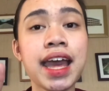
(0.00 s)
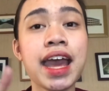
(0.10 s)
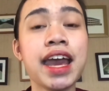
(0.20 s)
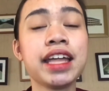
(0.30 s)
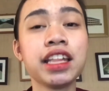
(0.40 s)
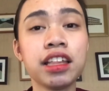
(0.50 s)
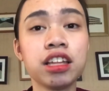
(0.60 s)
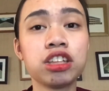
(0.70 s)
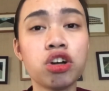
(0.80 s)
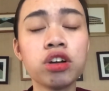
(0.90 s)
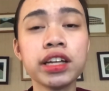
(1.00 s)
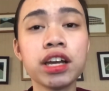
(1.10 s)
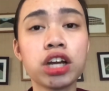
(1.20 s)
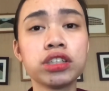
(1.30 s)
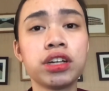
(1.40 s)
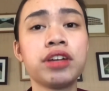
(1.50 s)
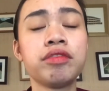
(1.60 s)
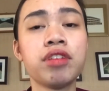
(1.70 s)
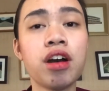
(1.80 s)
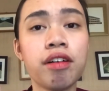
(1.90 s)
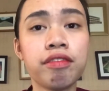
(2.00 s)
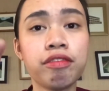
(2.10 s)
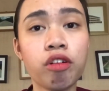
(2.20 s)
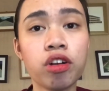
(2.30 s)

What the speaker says: and then the trochlear nerve 4,